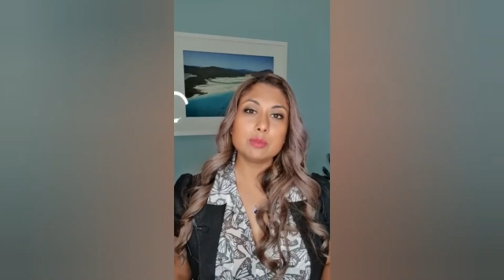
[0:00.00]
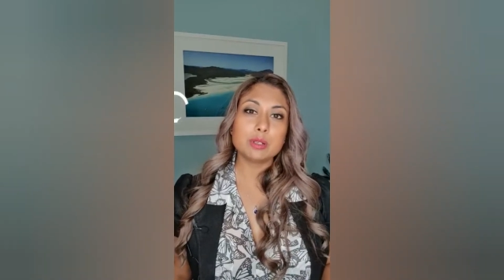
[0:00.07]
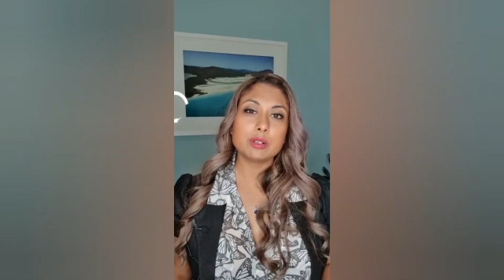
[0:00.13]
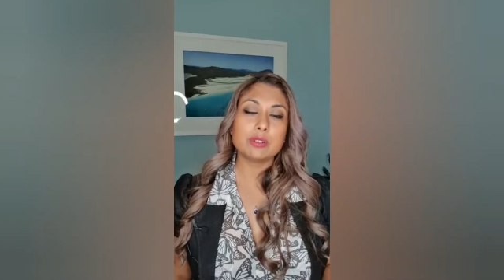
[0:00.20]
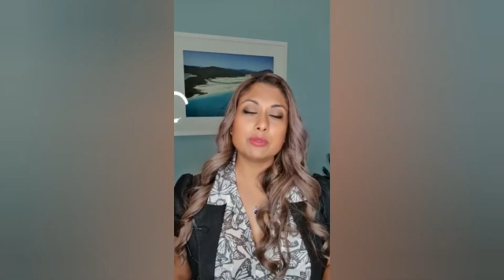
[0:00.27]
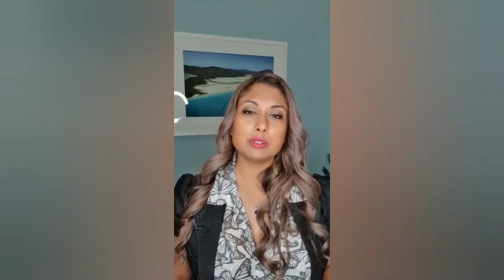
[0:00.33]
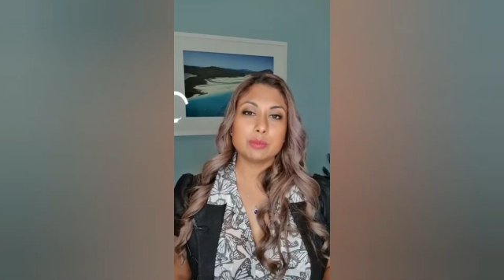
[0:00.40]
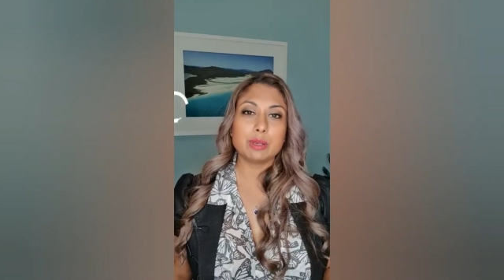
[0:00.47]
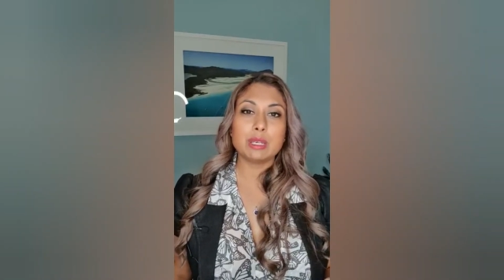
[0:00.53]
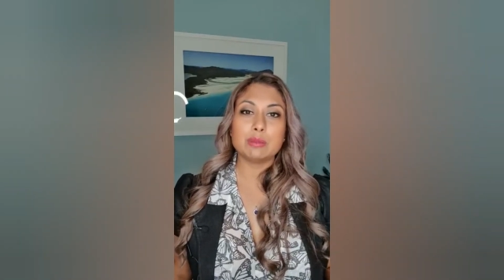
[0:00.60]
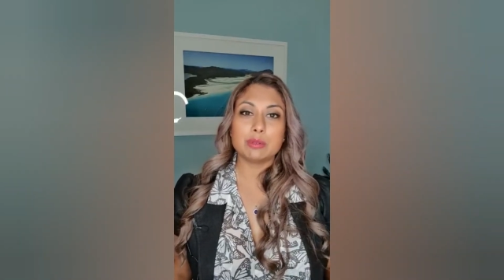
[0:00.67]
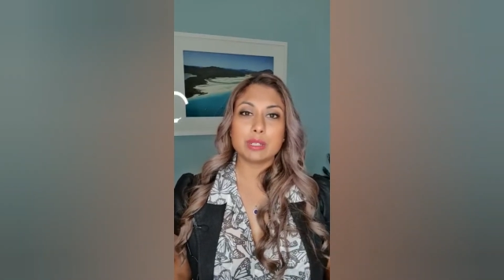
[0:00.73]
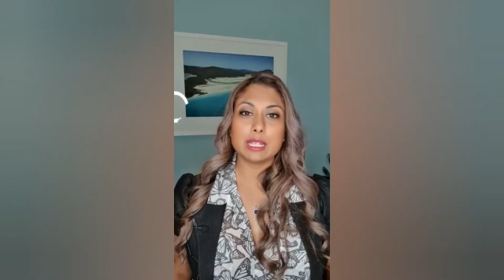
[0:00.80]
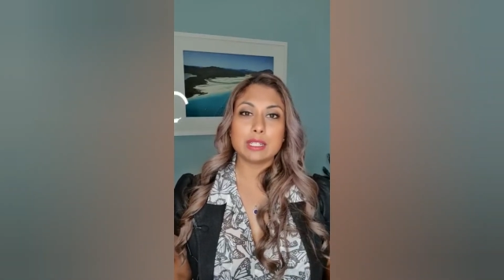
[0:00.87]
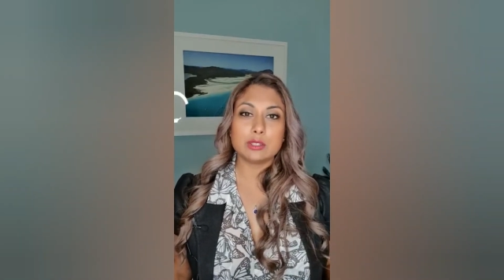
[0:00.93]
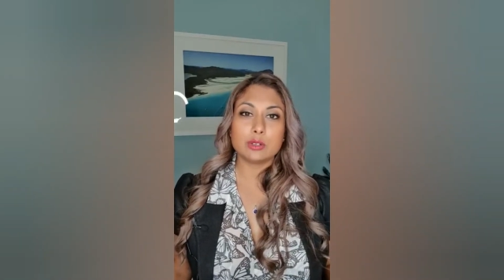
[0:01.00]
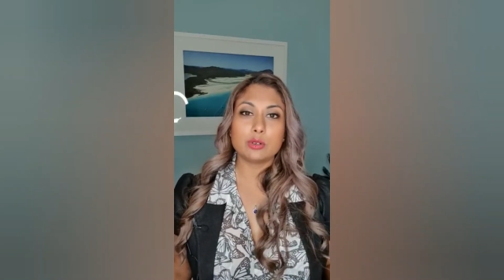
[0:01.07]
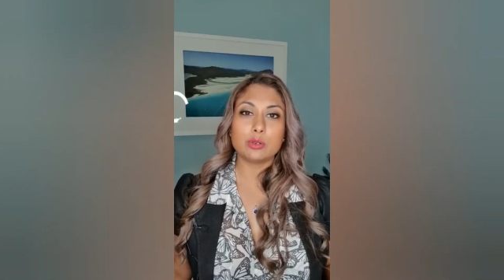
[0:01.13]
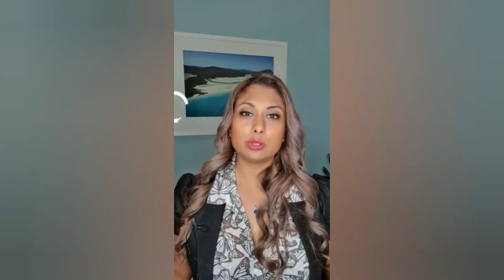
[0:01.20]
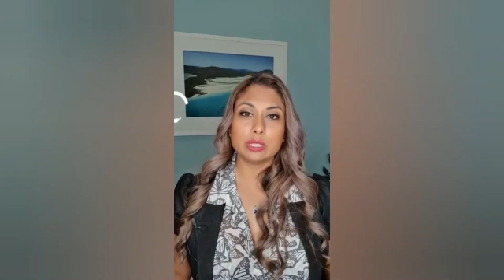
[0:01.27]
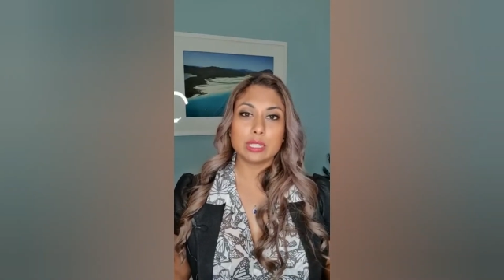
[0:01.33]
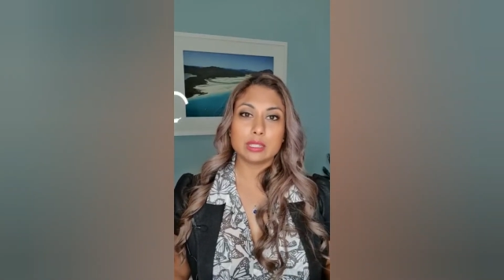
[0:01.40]
but often people need to
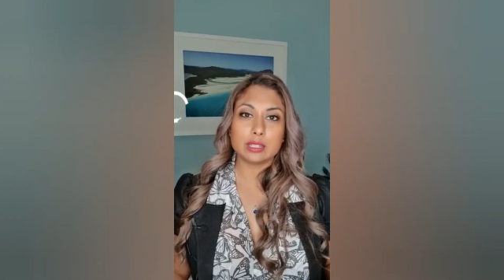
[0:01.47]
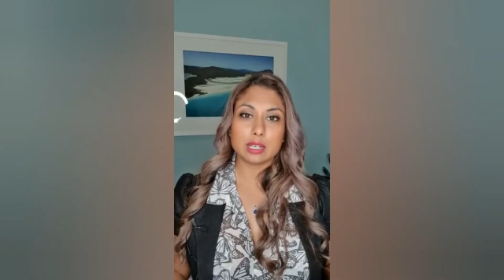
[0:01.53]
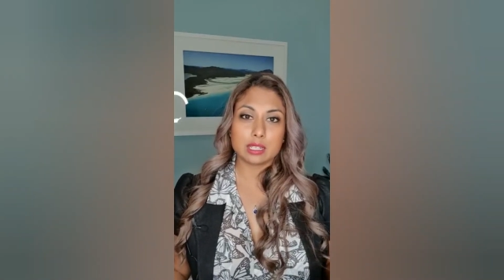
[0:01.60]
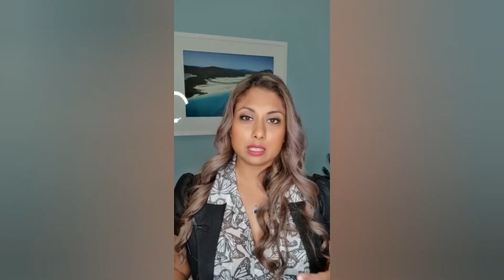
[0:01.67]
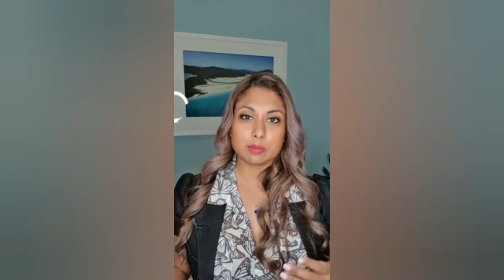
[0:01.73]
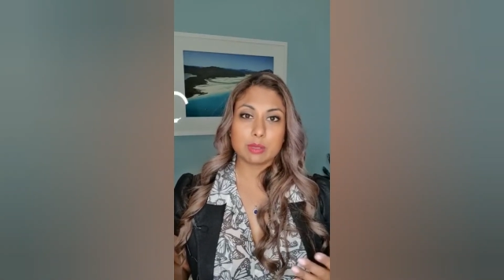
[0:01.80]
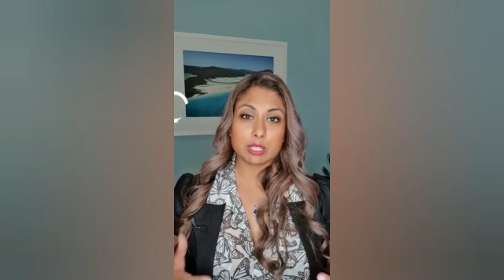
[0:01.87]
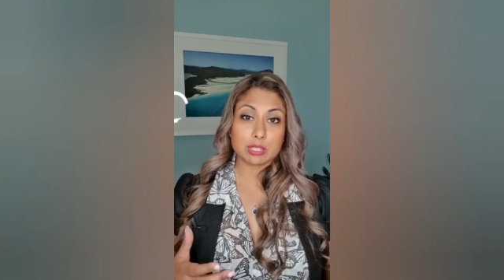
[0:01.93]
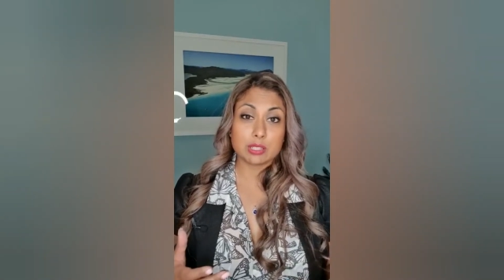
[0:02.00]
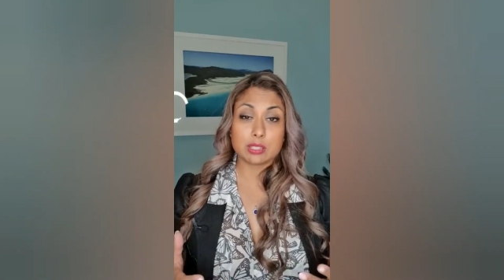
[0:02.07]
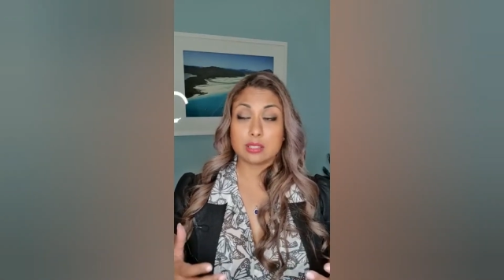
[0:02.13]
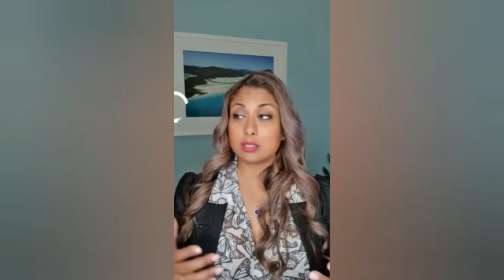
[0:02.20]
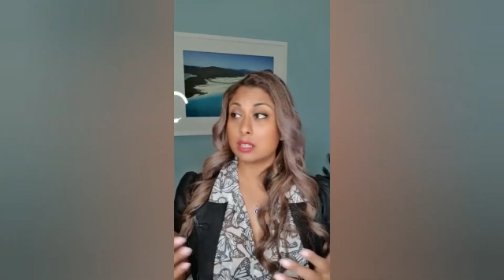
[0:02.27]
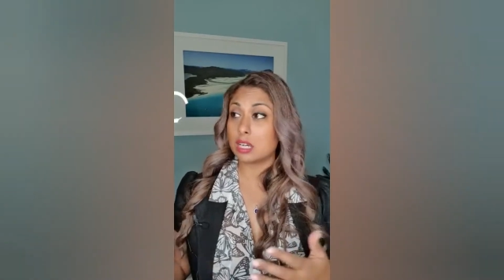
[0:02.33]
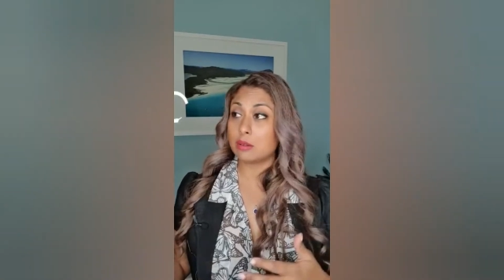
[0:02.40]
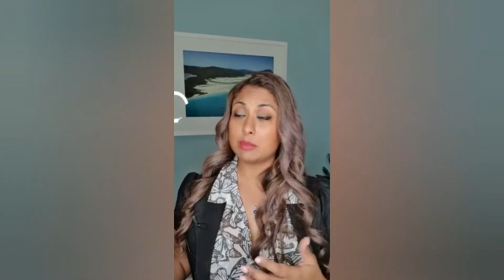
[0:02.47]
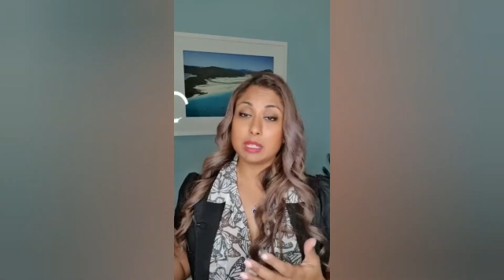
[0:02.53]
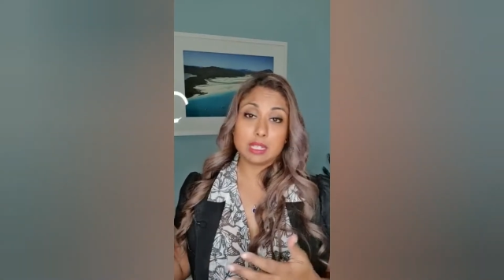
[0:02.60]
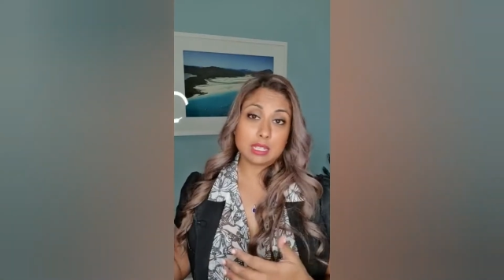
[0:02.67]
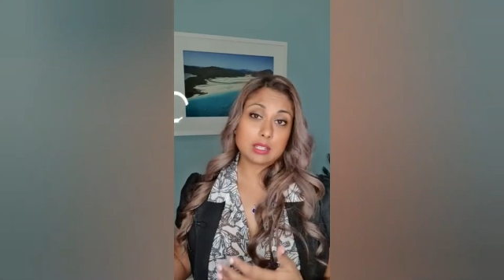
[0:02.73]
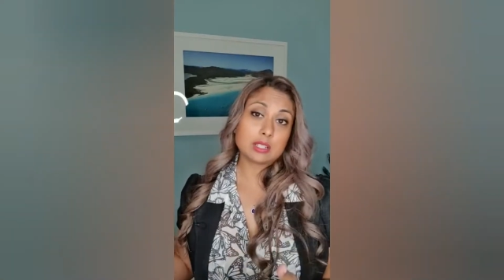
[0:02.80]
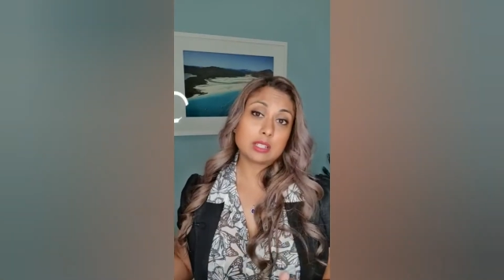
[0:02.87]
call in specialists to come in
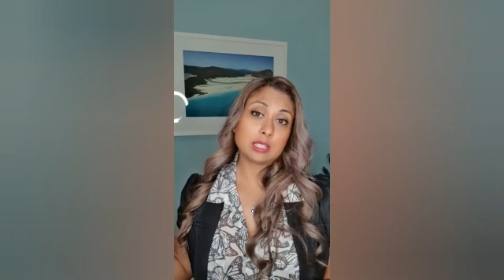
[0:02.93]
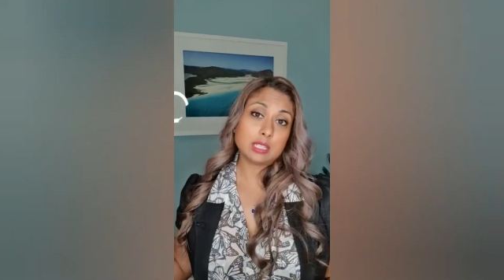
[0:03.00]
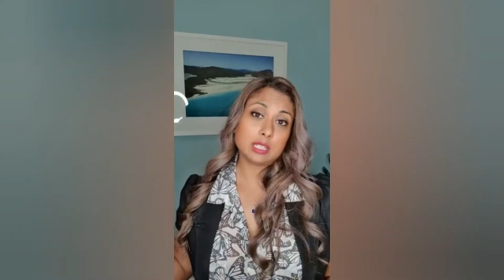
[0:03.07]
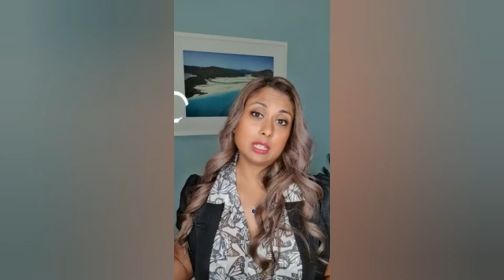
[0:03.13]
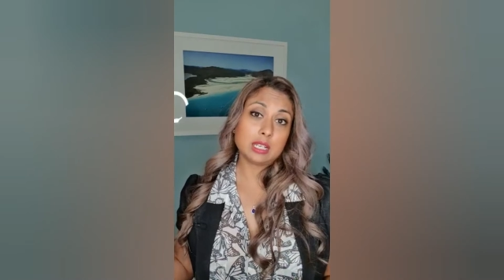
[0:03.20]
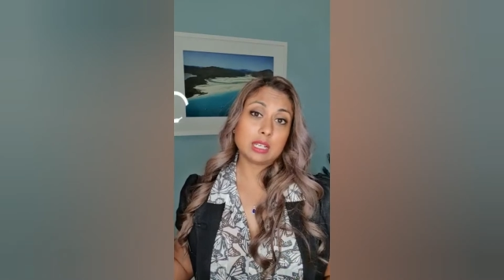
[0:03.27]
and actually